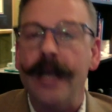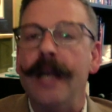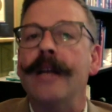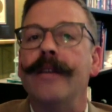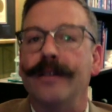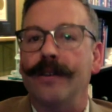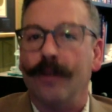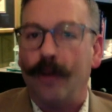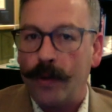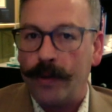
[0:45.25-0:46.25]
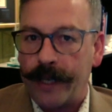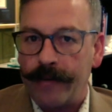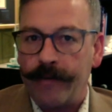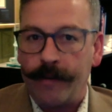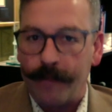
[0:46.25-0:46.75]
This is only
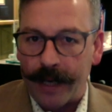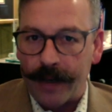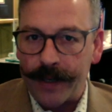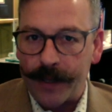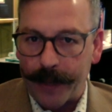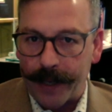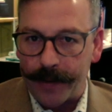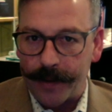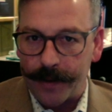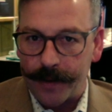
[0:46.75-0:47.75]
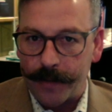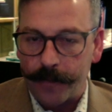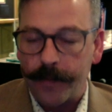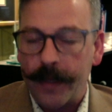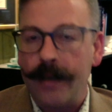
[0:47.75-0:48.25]
for married spouses.
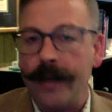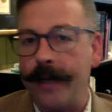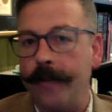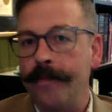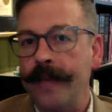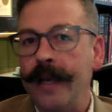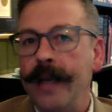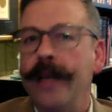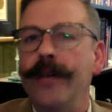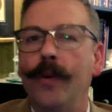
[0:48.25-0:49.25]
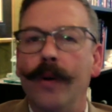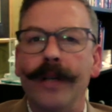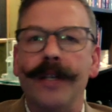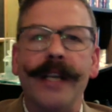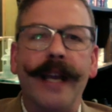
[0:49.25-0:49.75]
Now, in order
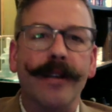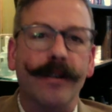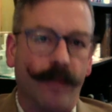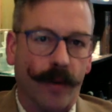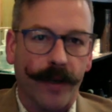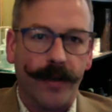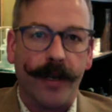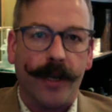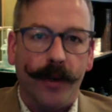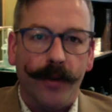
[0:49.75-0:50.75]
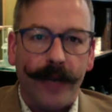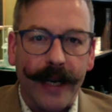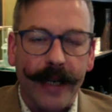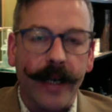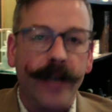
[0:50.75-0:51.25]
to get divorced, you need
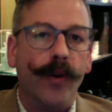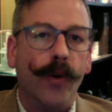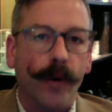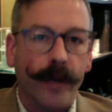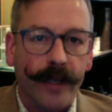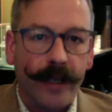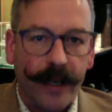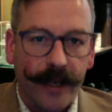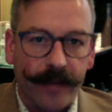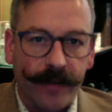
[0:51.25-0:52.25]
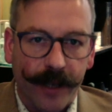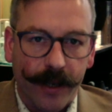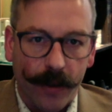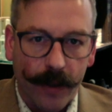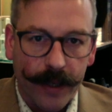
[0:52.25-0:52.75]
an order of the
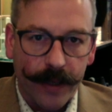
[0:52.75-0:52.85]
court.